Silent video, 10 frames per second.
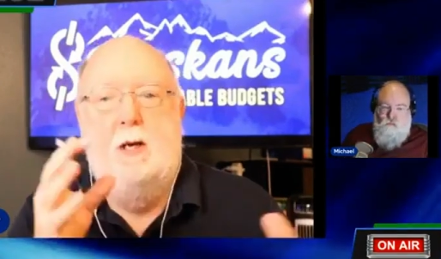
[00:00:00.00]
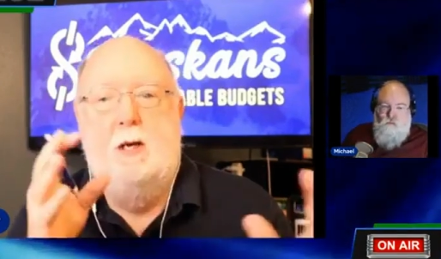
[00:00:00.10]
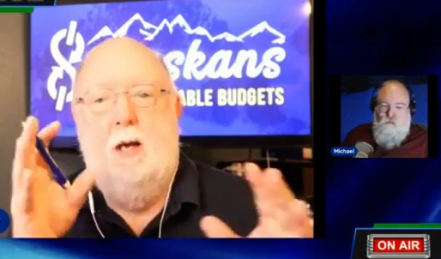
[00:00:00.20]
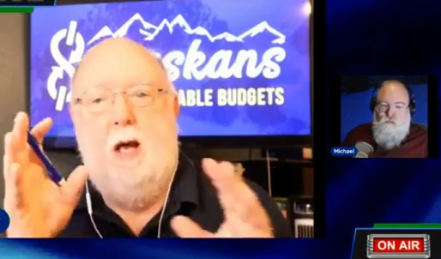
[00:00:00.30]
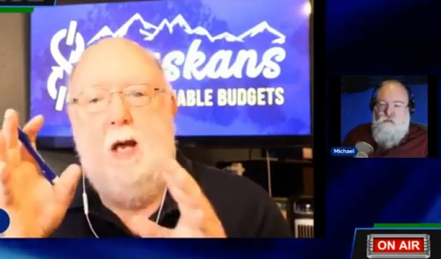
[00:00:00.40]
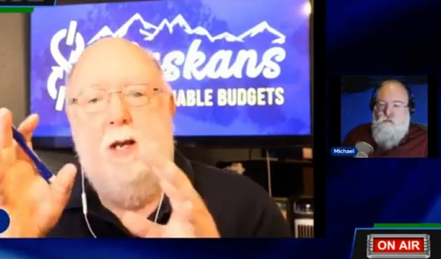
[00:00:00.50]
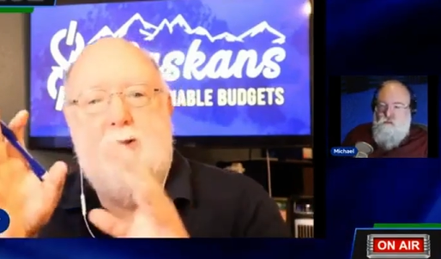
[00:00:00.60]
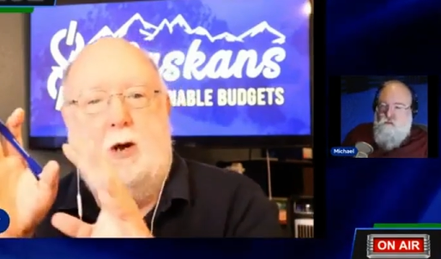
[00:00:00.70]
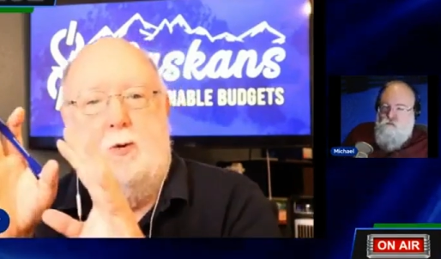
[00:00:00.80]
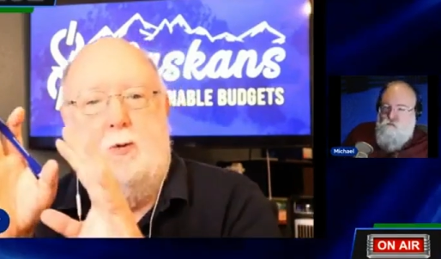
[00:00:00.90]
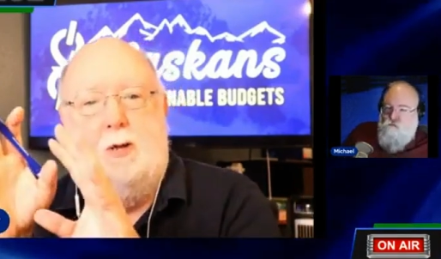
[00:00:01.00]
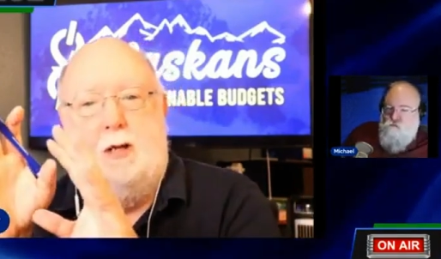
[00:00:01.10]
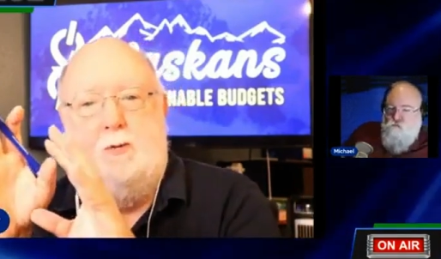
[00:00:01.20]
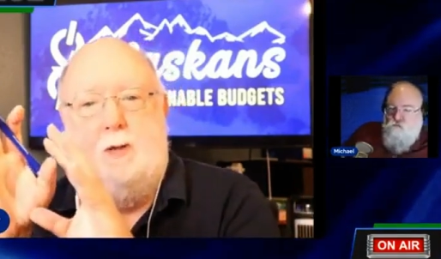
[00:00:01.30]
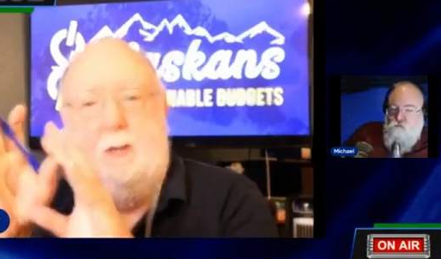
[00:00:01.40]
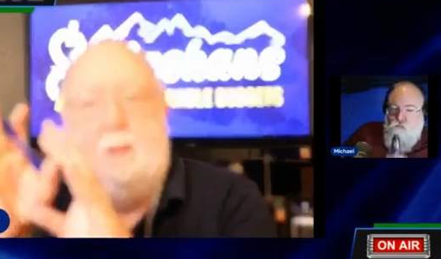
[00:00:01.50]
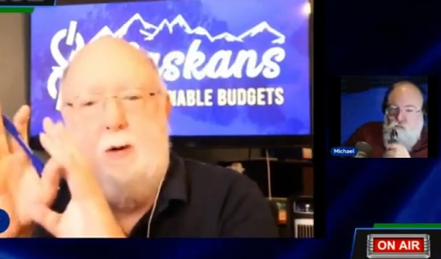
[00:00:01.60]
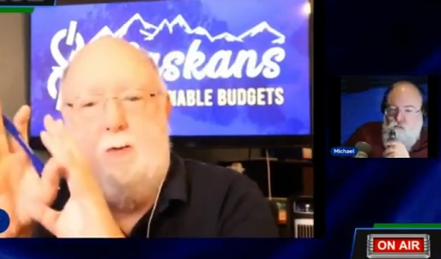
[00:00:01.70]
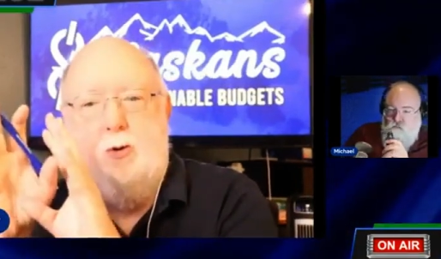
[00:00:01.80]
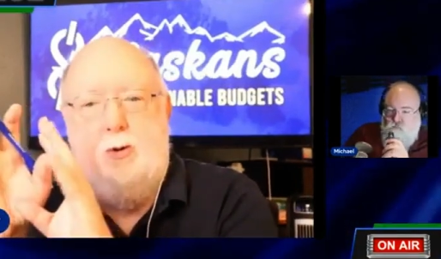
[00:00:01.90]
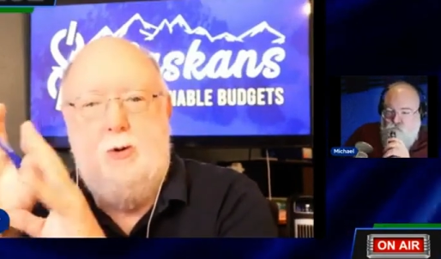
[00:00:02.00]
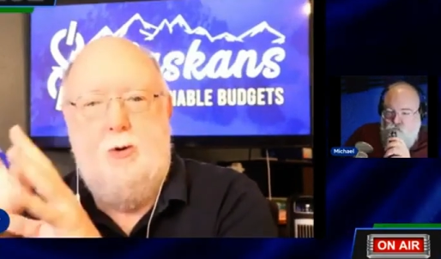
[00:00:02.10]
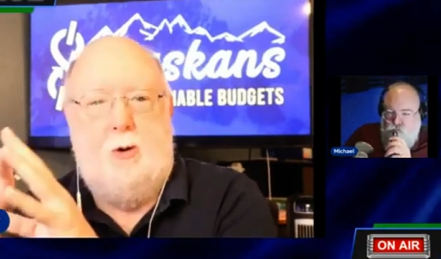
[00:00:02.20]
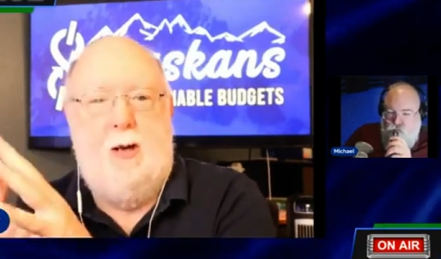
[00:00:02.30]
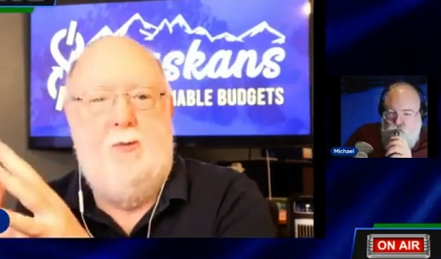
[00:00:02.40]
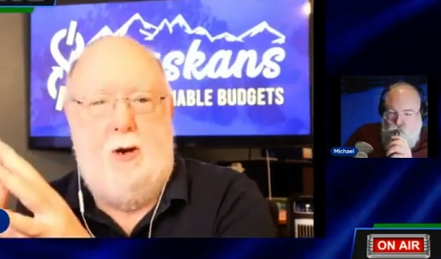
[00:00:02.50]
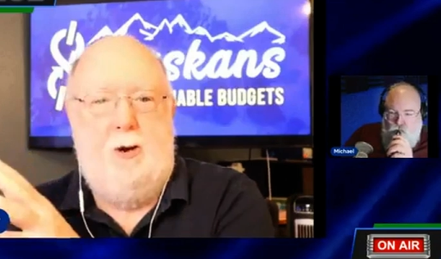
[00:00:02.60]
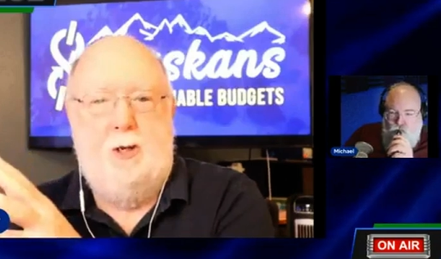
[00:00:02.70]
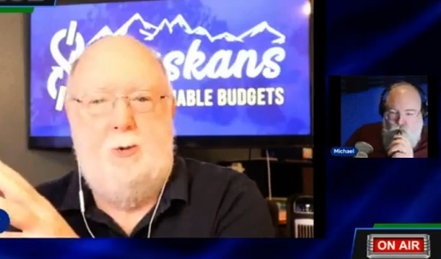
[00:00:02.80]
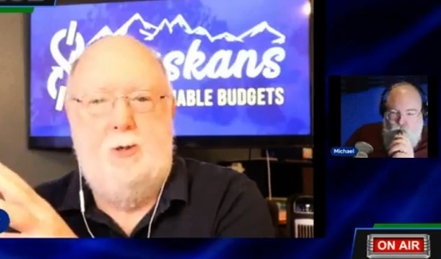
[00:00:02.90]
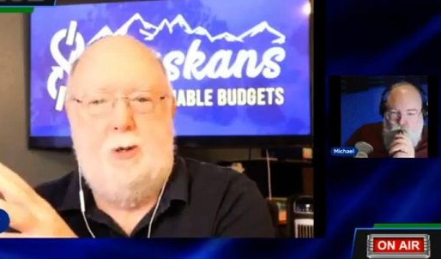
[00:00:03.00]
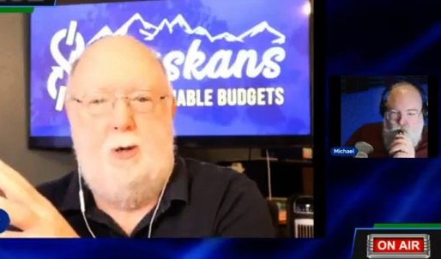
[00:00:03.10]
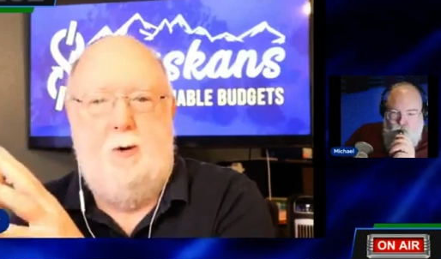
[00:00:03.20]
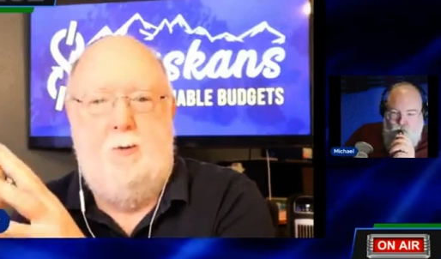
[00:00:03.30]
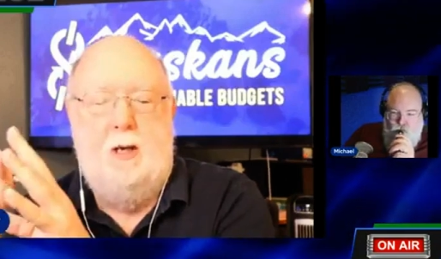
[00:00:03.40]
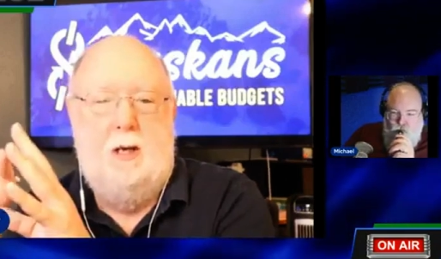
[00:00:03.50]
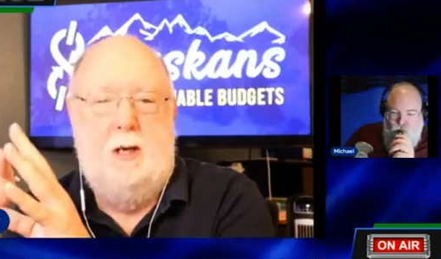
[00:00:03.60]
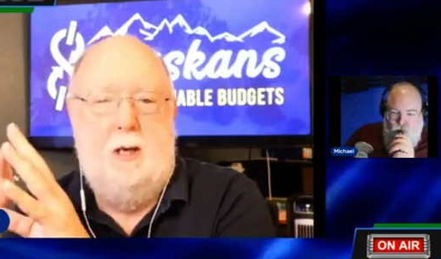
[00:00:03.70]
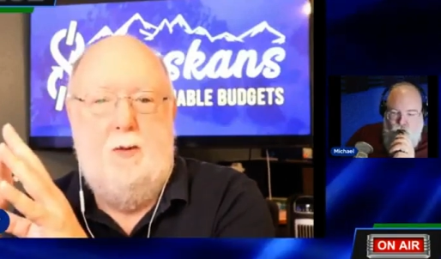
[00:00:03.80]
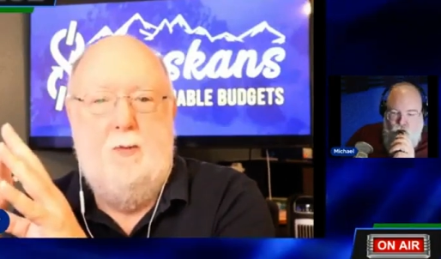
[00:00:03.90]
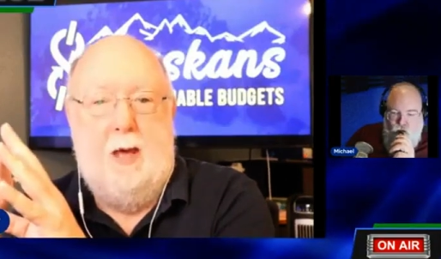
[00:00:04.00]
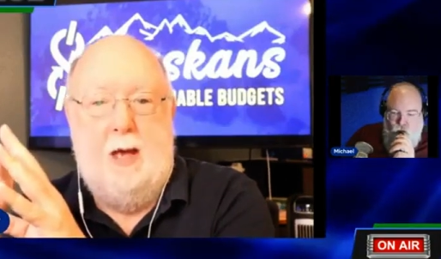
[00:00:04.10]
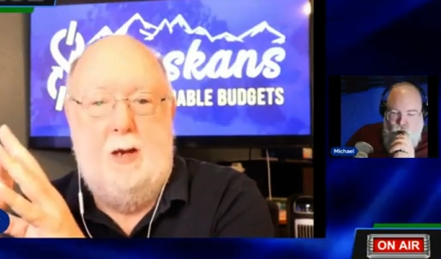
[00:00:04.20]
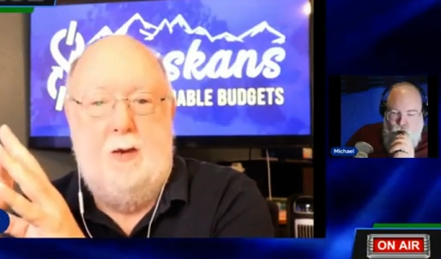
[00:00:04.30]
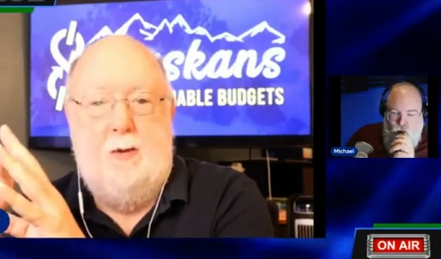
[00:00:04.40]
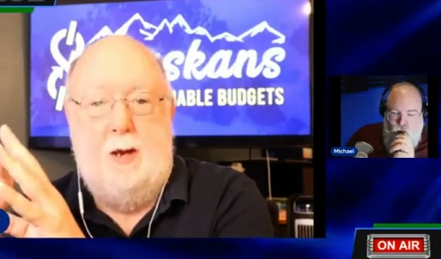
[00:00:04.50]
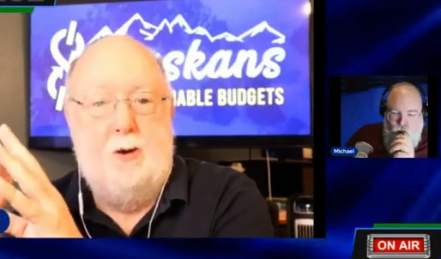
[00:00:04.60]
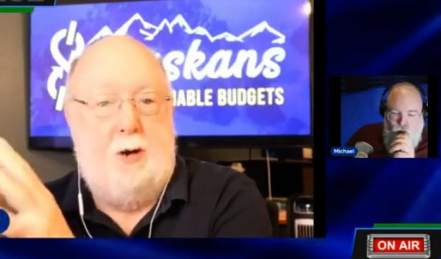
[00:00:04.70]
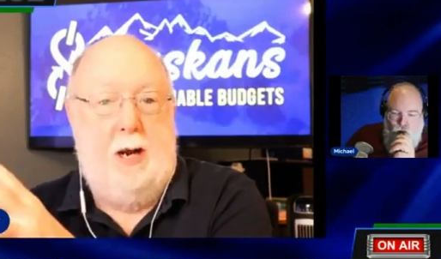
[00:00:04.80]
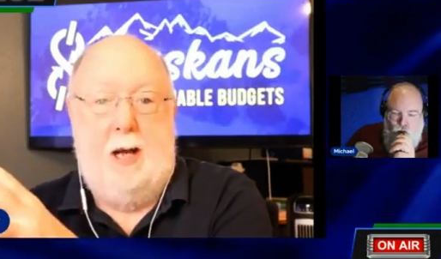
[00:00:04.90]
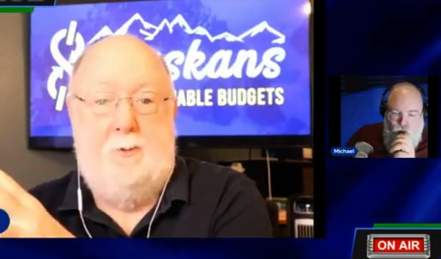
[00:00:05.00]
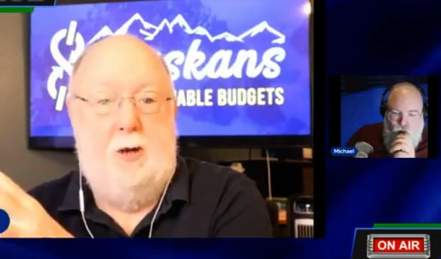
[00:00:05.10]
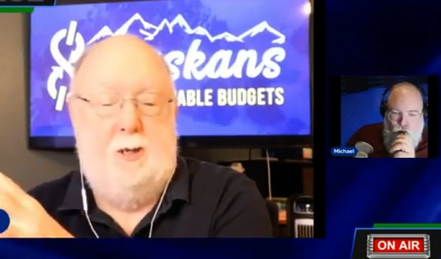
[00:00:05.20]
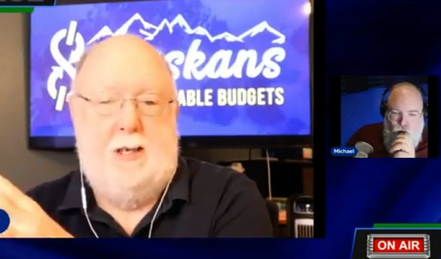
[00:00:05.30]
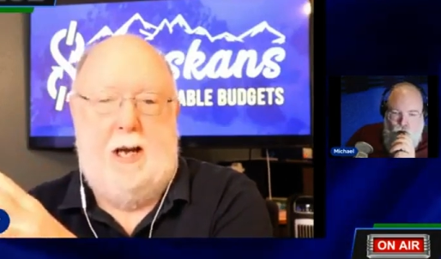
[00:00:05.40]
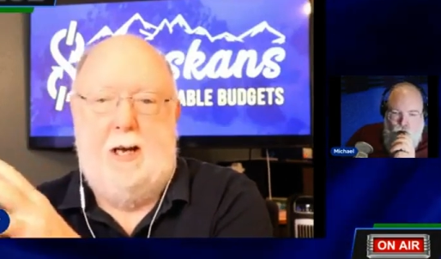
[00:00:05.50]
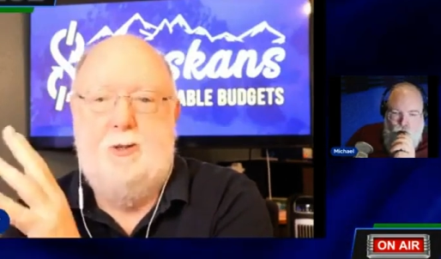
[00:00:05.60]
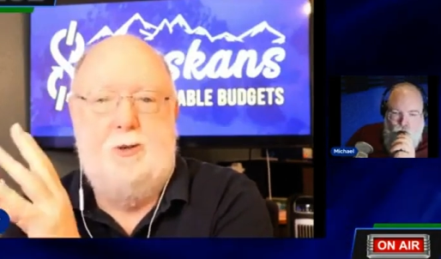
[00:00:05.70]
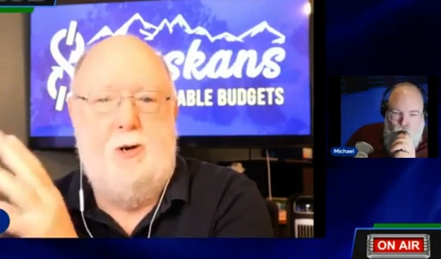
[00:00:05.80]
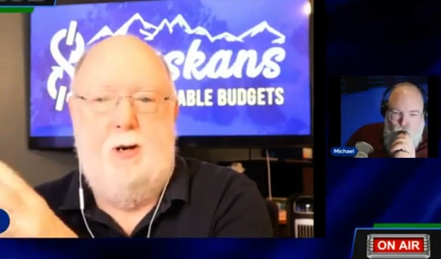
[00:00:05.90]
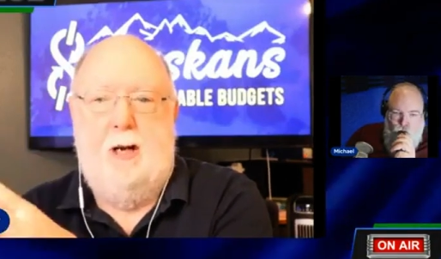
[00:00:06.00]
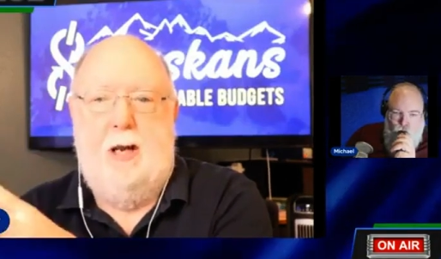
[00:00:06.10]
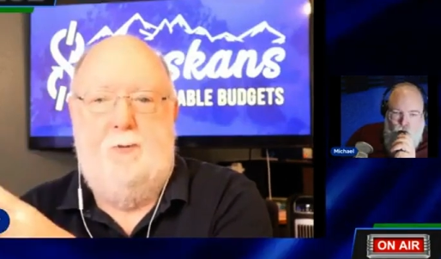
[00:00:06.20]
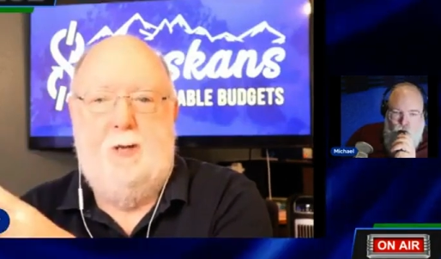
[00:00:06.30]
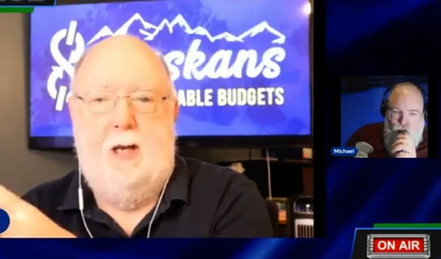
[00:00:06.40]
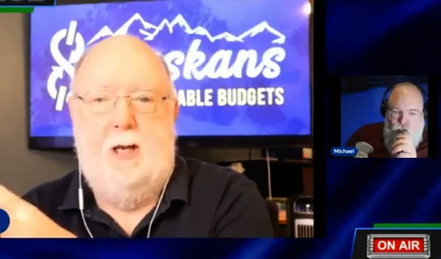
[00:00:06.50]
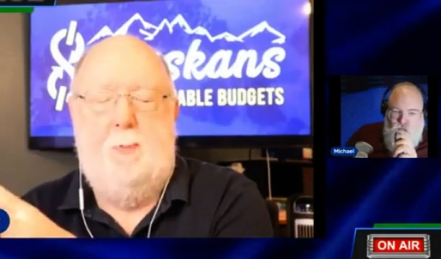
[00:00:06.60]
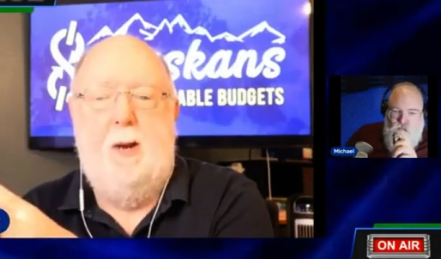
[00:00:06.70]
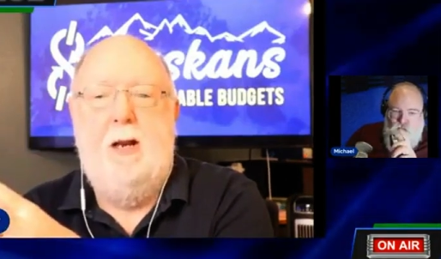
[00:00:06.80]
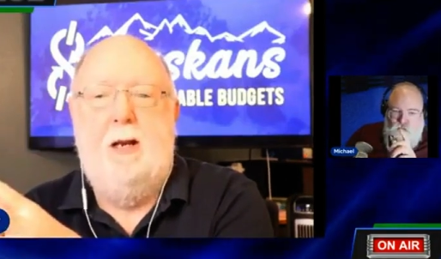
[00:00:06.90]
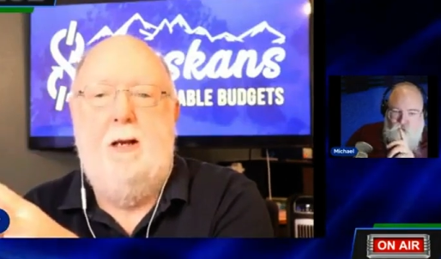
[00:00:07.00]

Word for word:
Speaker 1: And so the the if you do drain the earnings reserve, then then you're going to have to go to taxes or you're going to have to cut spending